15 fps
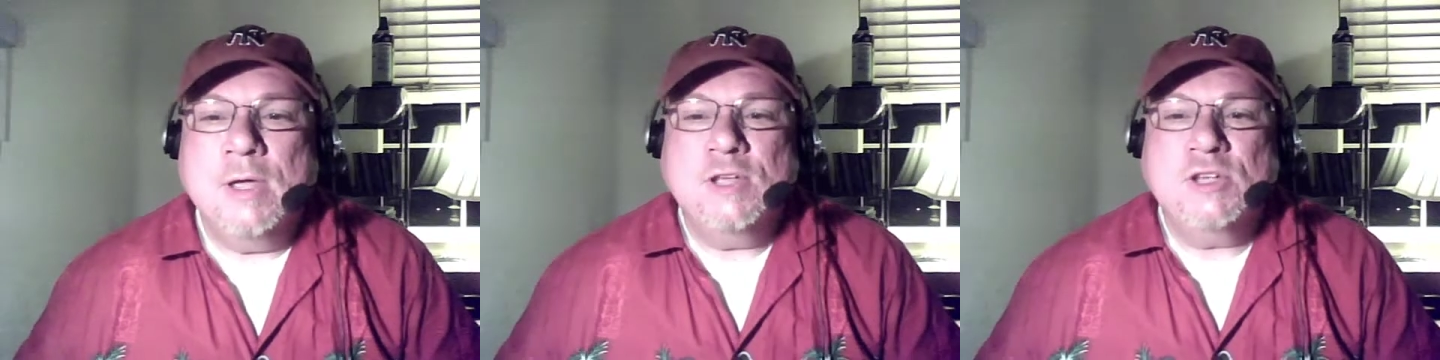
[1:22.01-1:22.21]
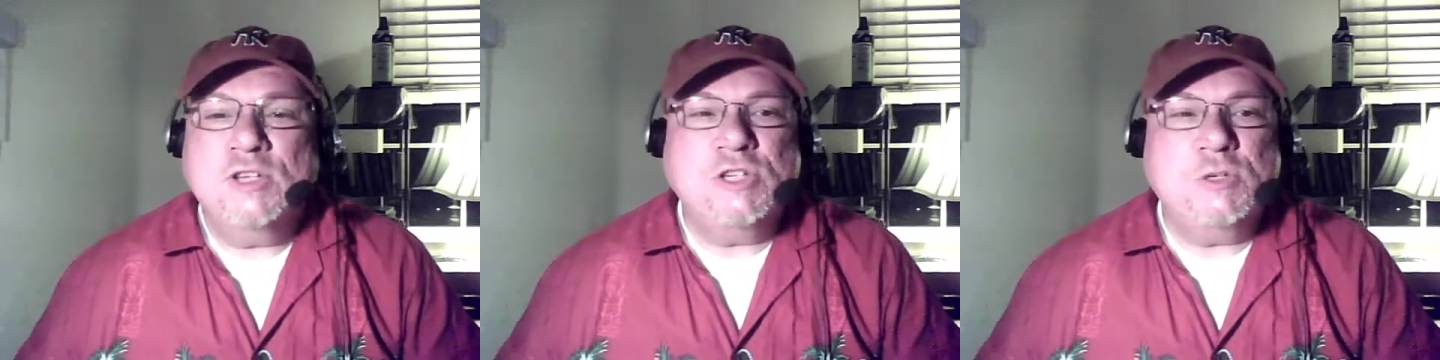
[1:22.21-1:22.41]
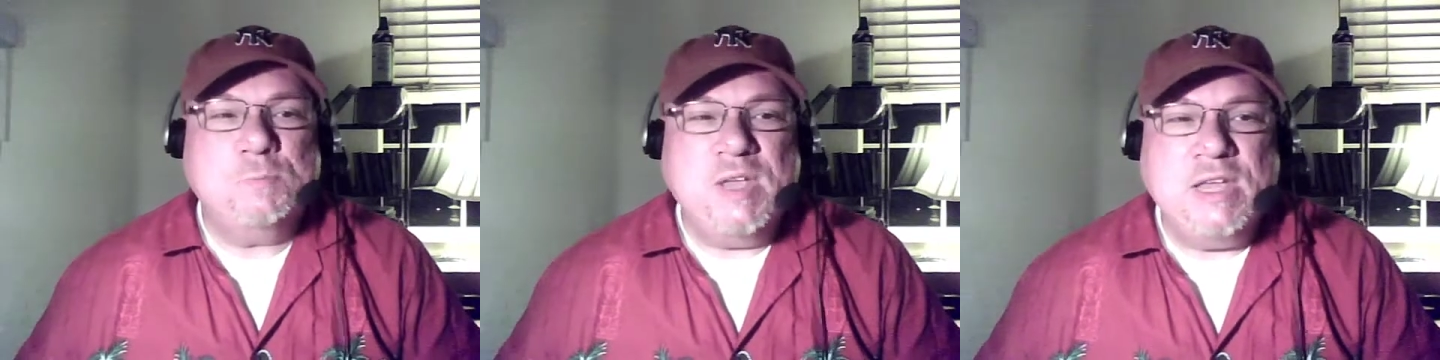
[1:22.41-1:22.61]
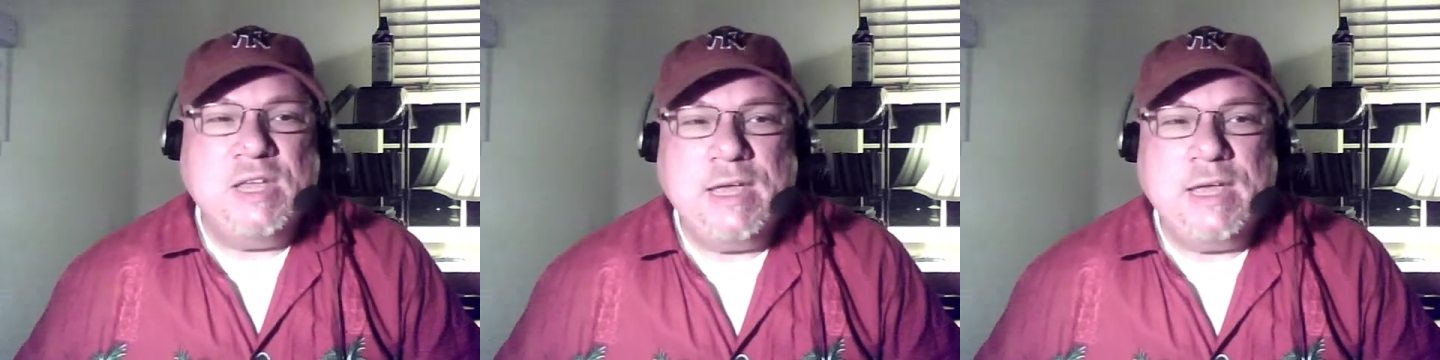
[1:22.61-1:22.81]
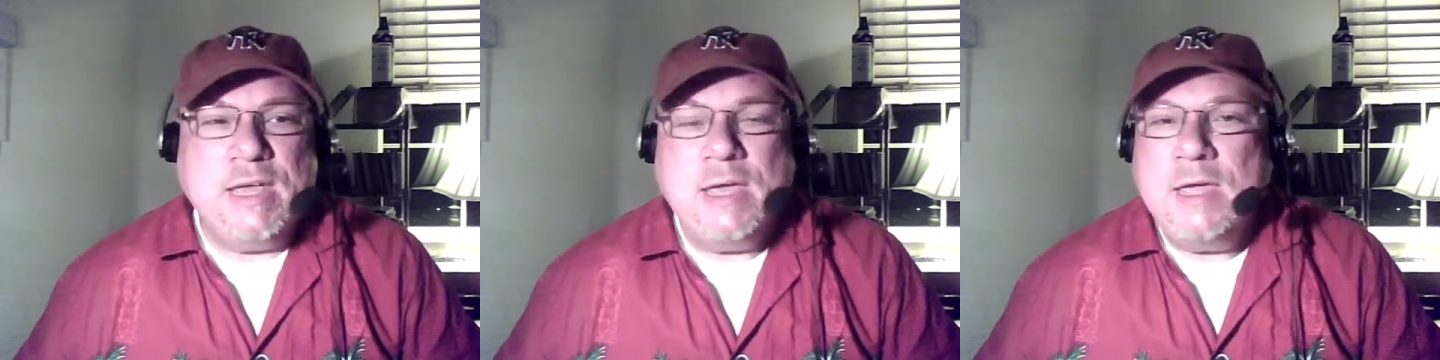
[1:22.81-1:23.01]

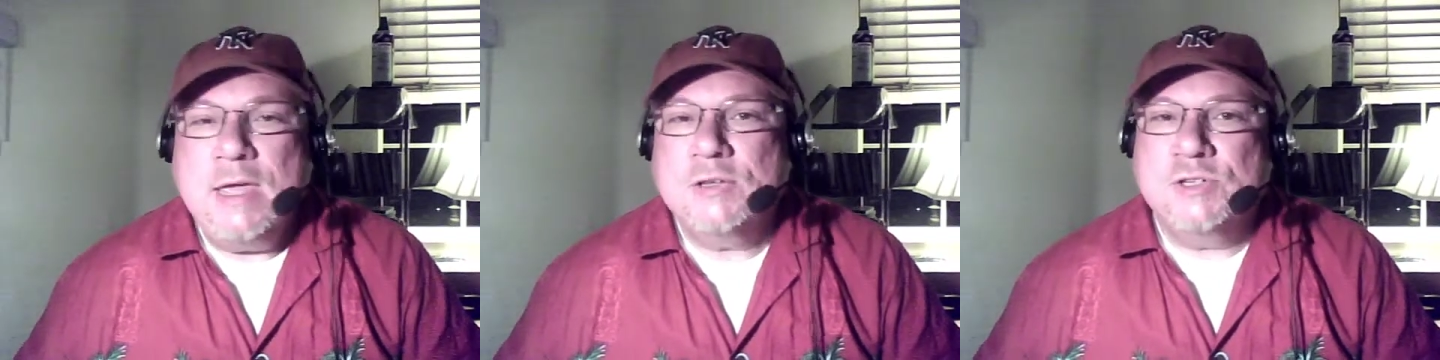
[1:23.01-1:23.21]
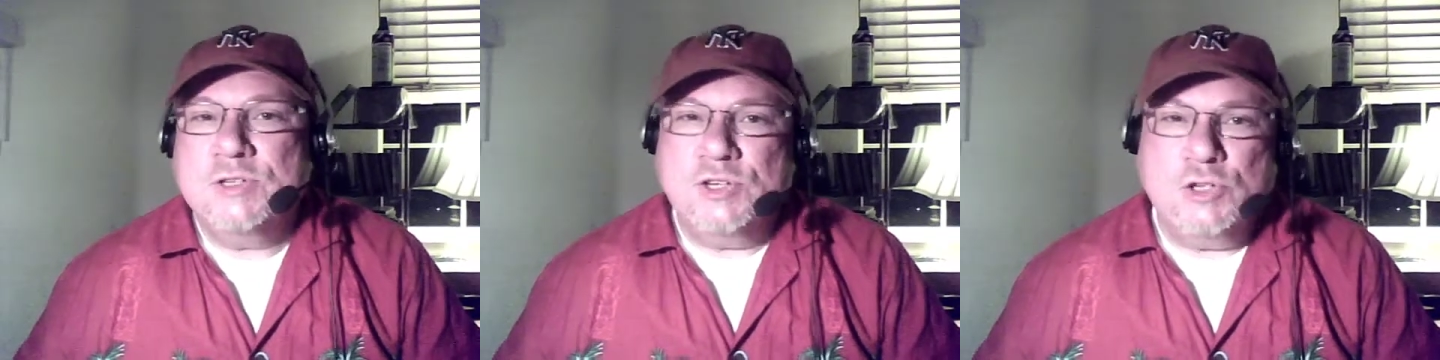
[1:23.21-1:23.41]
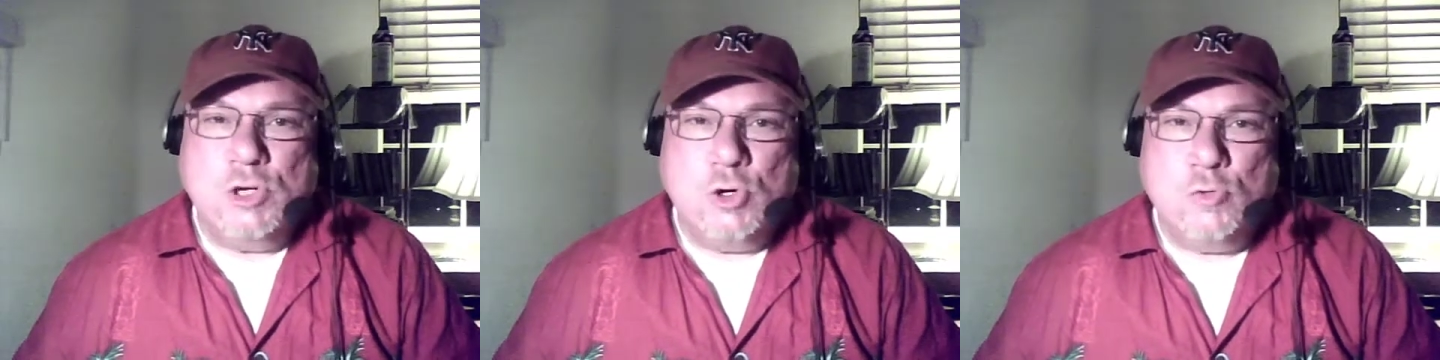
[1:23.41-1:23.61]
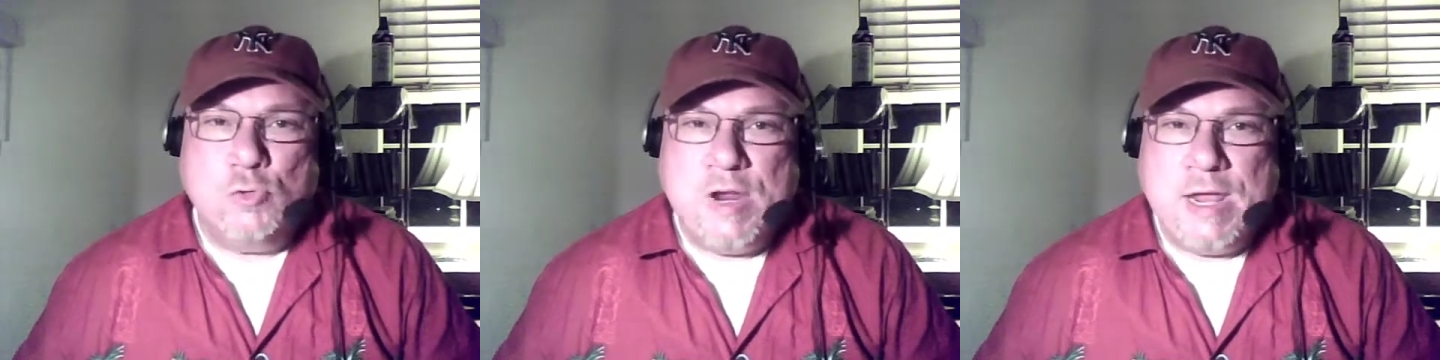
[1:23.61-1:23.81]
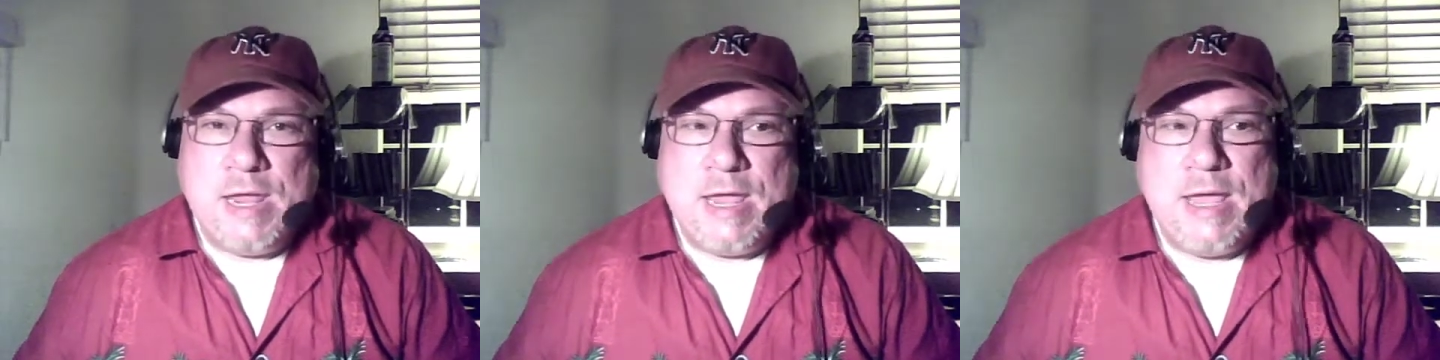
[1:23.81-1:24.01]
Speaking,
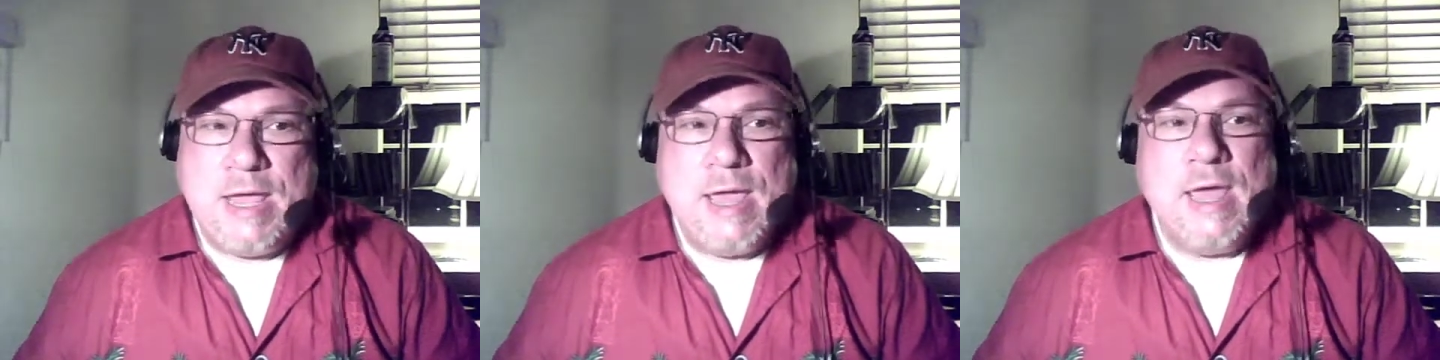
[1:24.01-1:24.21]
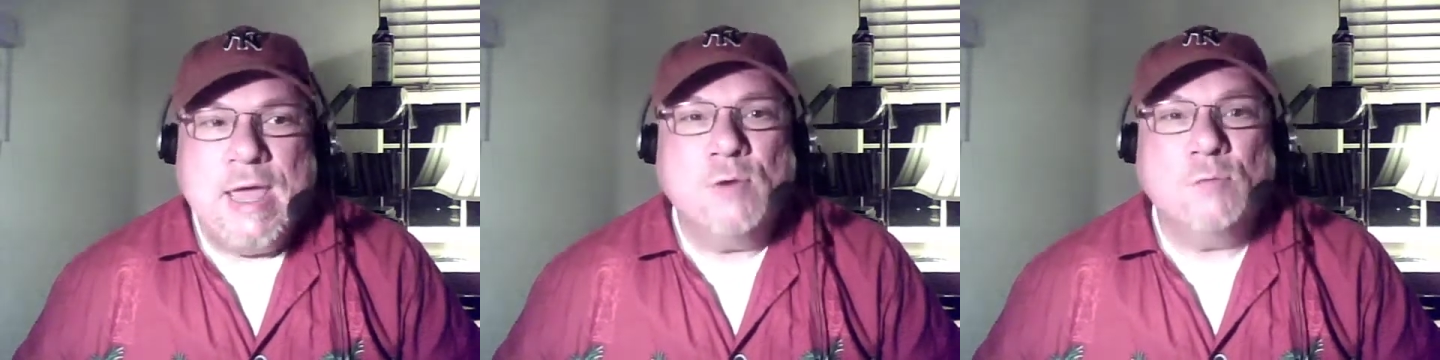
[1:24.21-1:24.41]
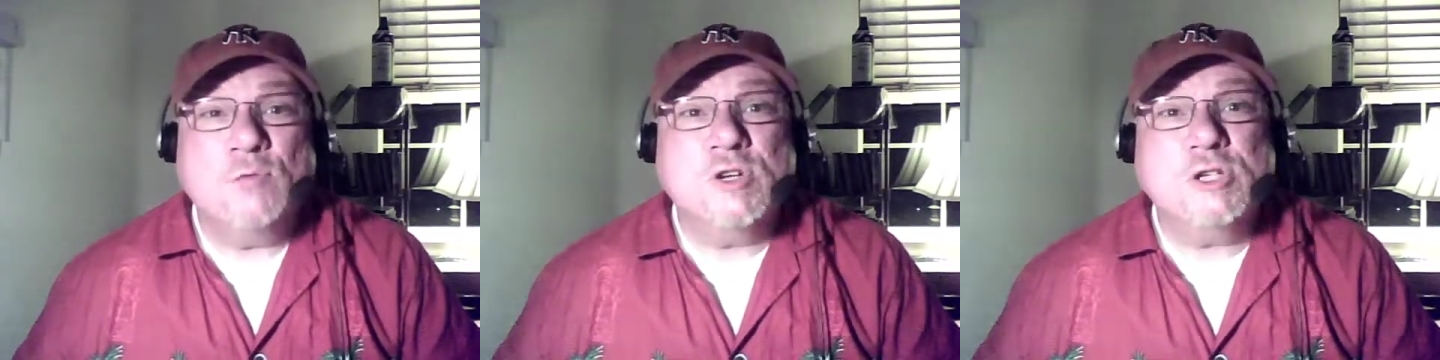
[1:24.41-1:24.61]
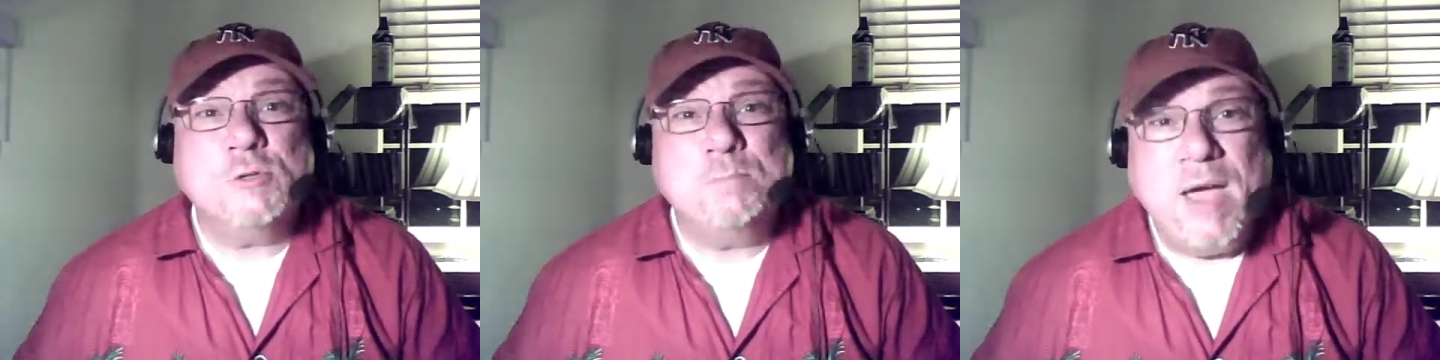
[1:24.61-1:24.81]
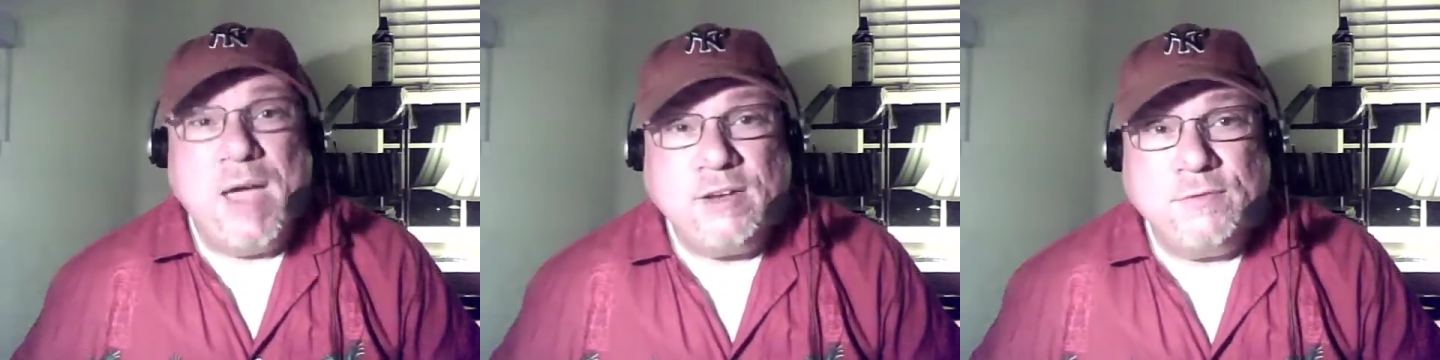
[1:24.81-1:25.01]
disagreeing
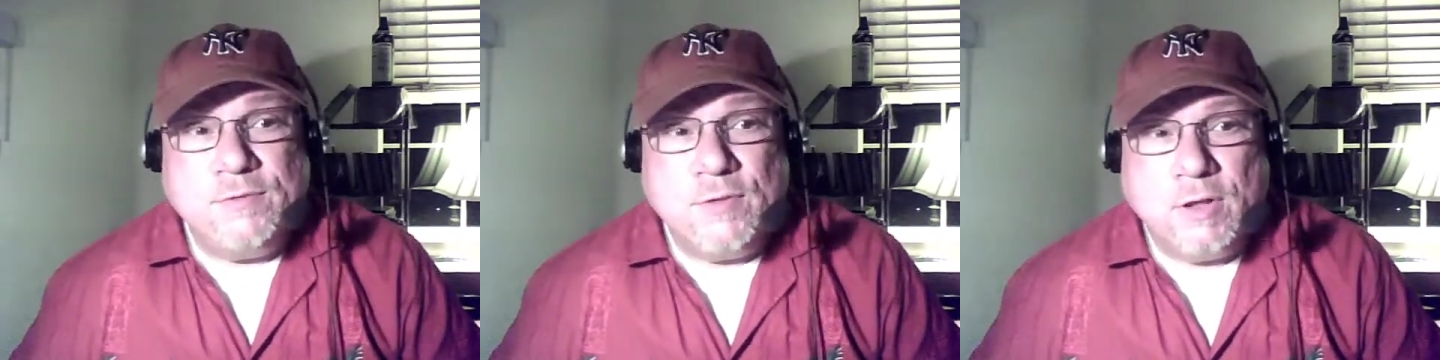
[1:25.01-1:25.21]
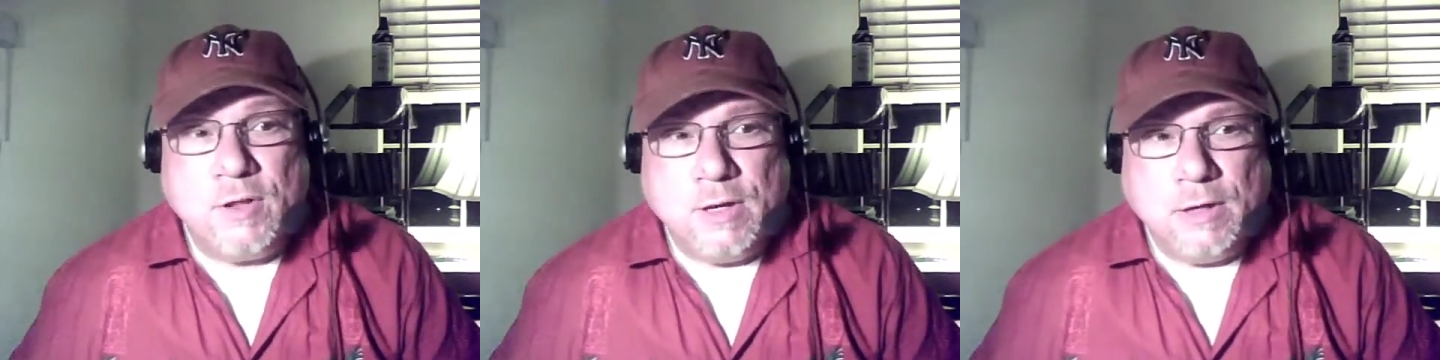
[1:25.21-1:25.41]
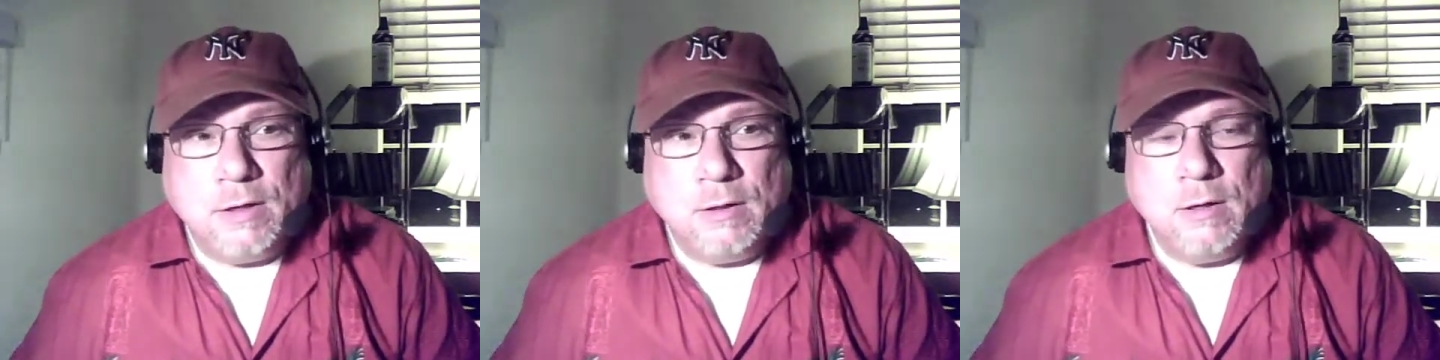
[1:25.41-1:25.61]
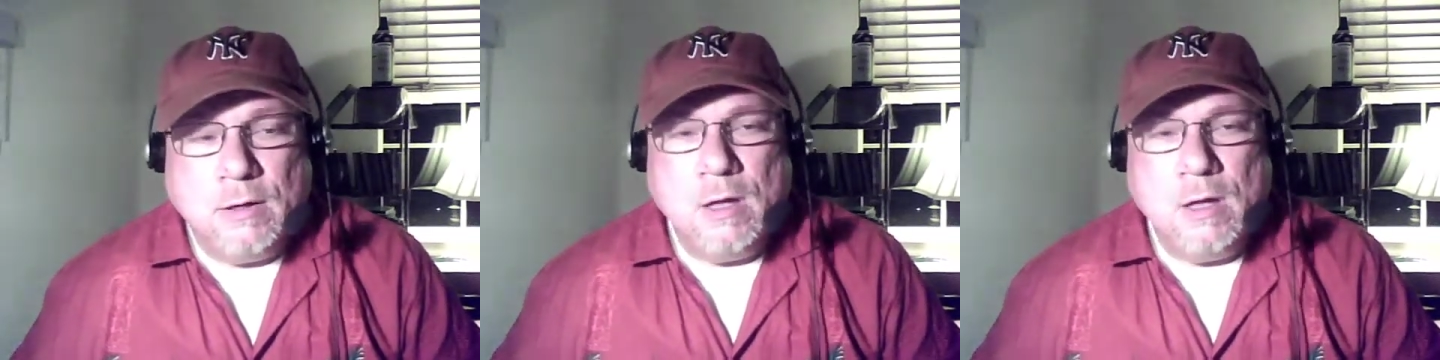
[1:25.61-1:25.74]
respectfully,